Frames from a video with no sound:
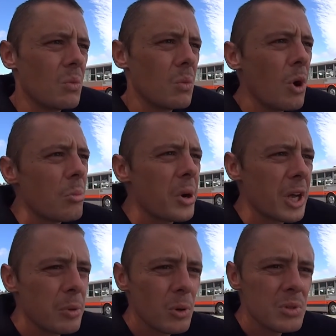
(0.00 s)
What
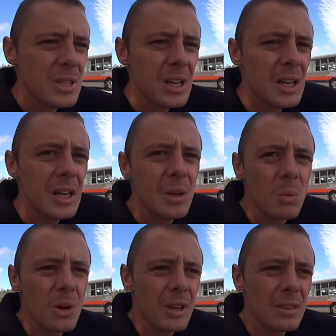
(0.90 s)
people see
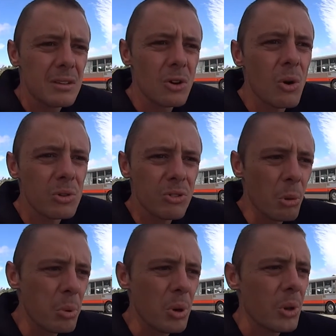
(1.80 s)
with dogs
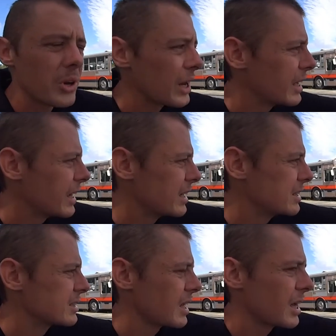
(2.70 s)
that pull on a lead
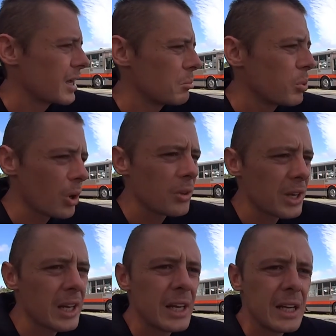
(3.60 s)
is they pull on
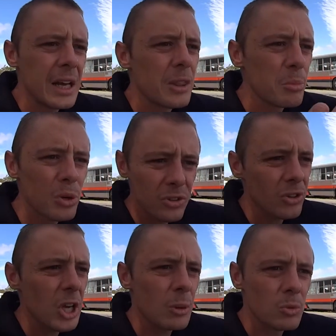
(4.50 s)
the lead and the
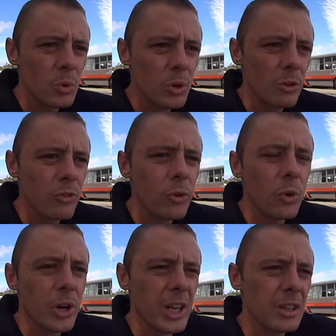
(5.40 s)
person keeps walking
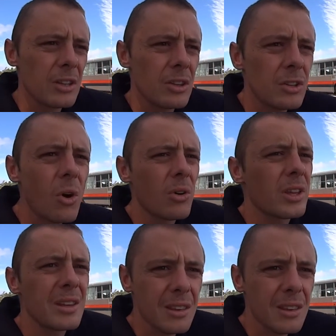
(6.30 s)
forward, and the dog then